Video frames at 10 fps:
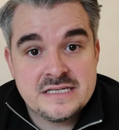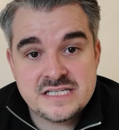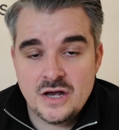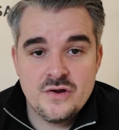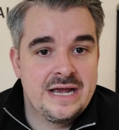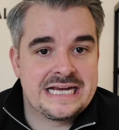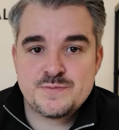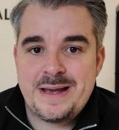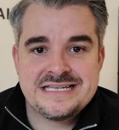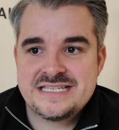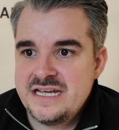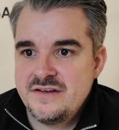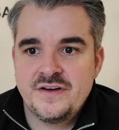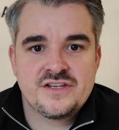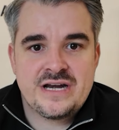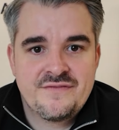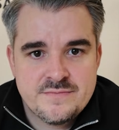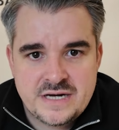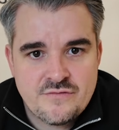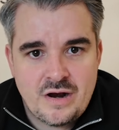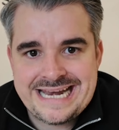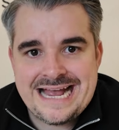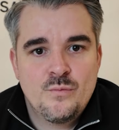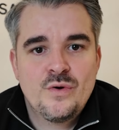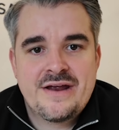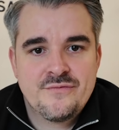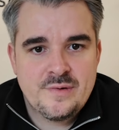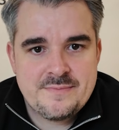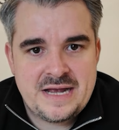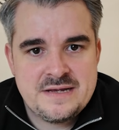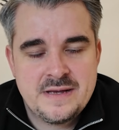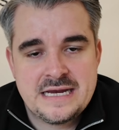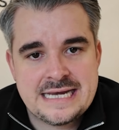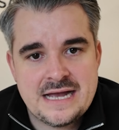So expensive, I don't have the money right now, whatever it may be.